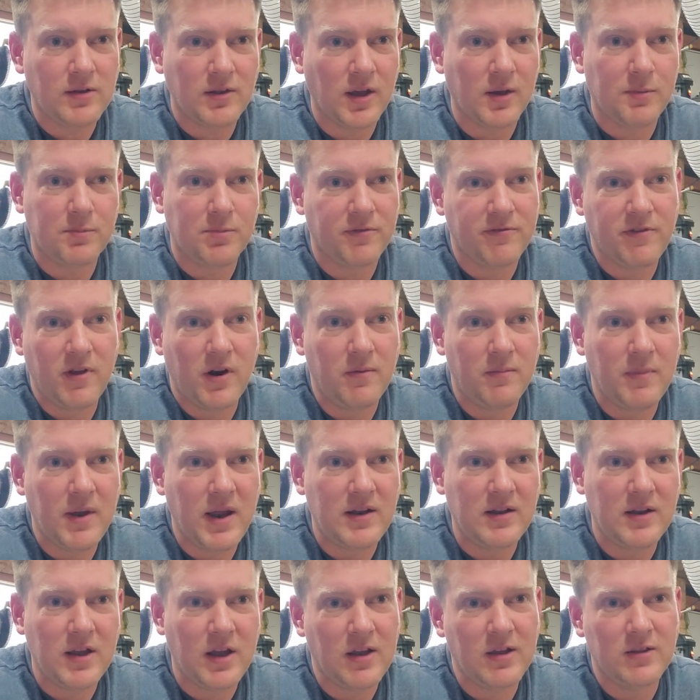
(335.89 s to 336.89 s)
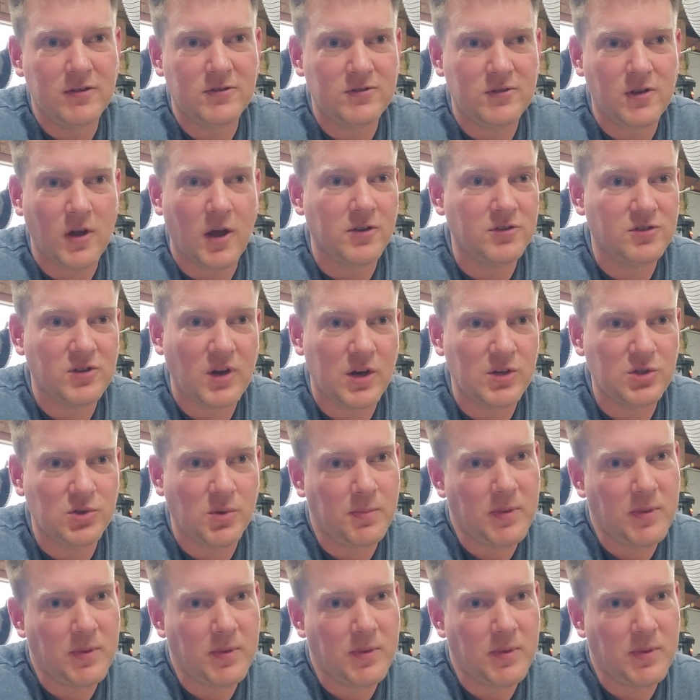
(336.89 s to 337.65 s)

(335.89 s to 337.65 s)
Like preventive maintenance, unscheduled